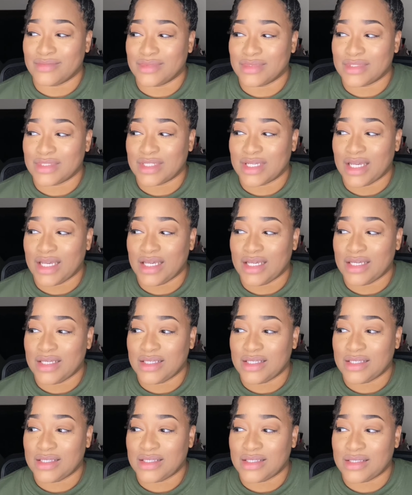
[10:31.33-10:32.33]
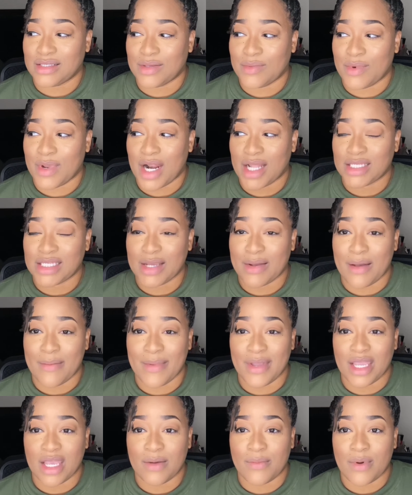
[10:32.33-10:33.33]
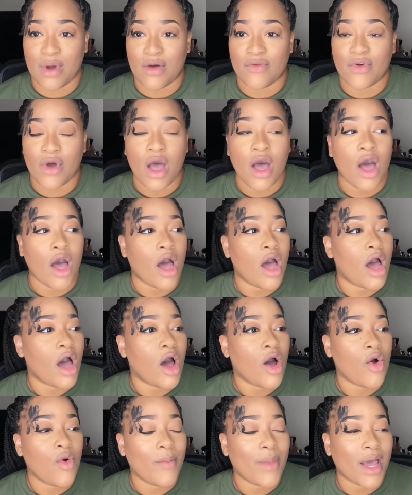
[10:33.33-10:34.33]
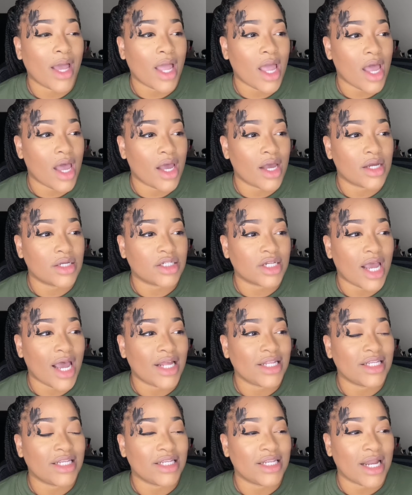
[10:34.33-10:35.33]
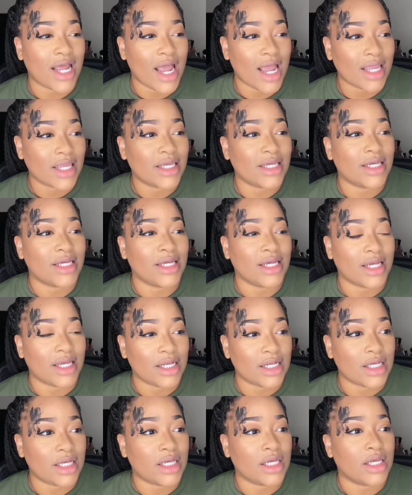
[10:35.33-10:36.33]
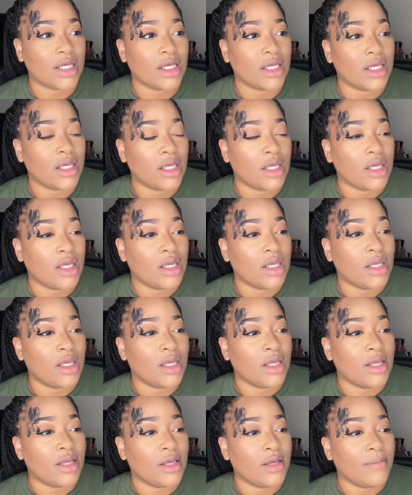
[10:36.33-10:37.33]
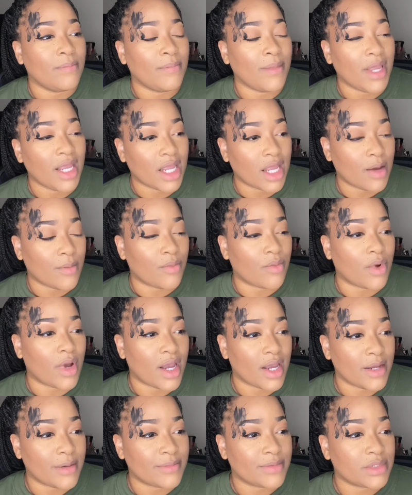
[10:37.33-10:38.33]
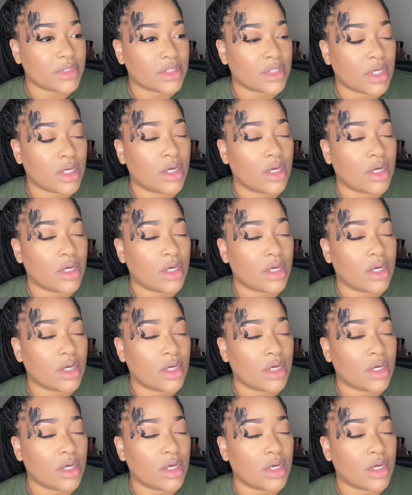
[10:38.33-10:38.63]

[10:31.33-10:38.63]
because I'm gonna take my makeup off. Oh my gosh, I did not get any makeup wipes.